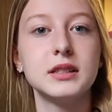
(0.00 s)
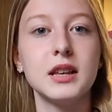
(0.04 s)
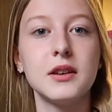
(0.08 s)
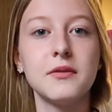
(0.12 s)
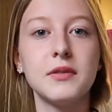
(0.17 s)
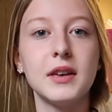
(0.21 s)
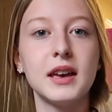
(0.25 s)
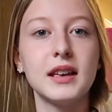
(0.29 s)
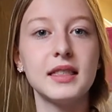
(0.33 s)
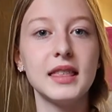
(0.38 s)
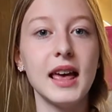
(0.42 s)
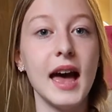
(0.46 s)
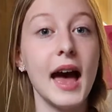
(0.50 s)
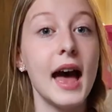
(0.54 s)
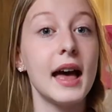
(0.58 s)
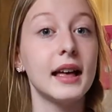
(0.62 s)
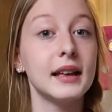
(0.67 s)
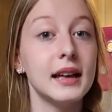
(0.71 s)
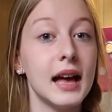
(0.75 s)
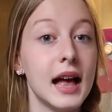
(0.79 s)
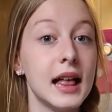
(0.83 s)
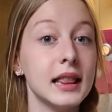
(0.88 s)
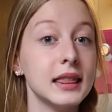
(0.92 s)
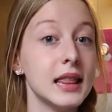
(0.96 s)
stuff like that,
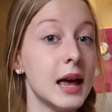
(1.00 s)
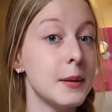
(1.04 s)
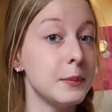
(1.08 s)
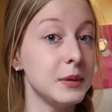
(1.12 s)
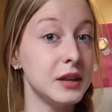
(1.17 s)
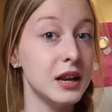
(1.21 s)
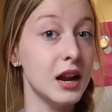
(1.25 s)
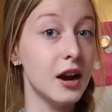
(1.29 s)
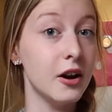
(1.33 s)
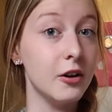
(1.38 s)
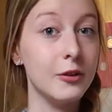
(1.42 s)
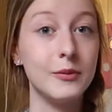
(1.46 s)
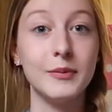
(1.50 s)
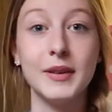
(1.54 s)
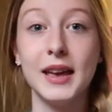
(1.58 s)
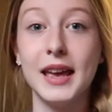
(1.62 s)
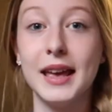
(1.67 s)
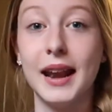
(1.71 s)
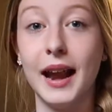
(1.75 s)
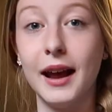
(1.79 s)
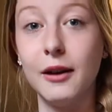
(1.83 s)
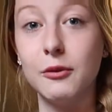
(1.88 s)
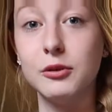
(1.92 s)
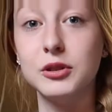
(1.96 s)
let me know,
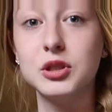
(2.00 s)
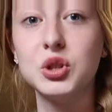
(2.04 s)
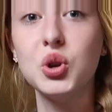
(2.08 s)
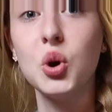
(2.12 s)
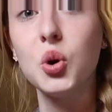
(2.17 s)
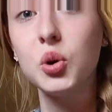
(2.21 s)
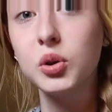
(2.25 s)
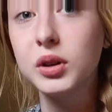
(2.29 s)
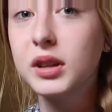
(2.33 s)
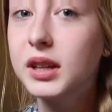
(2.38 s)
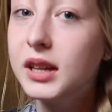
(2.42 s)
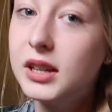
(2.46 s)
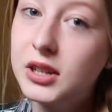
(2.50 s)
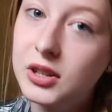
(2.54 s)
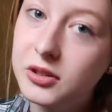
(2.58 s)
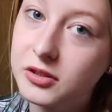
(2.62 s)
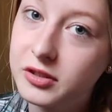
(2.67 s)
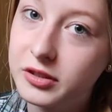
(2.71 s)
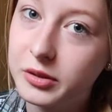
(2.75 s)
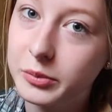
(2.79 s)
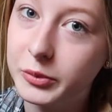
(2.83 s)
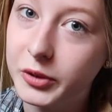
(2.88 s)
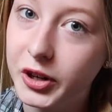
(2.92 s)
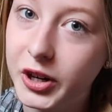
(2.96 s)
and I will totally do
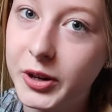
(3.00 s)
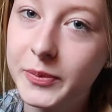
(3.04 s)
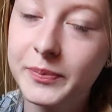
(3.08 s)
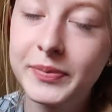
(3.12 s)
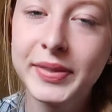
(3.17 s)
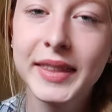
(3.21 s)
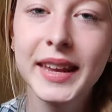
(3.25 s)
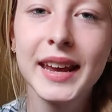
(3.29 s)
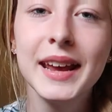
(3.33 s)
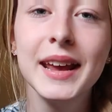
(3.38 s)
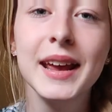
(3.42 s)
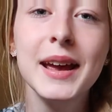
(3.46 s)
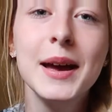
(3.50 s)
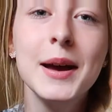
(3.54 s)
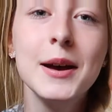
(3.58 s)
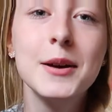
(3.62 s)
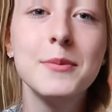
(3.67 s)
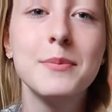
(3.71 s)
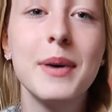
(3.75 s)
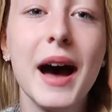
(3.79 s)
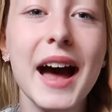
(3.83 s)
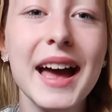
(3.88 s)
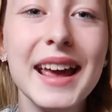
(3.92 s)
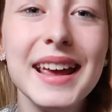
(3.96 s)
some more.
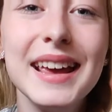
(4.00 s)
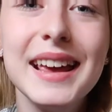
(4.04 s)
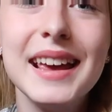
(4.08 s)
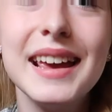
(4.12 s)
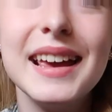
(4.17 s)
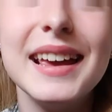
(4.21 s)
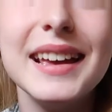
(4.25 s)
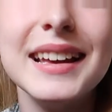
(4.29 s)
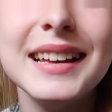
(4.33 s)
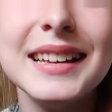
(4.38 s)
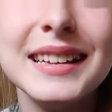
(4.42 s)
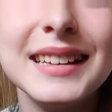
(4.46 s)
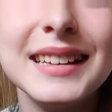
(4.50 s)
Bye!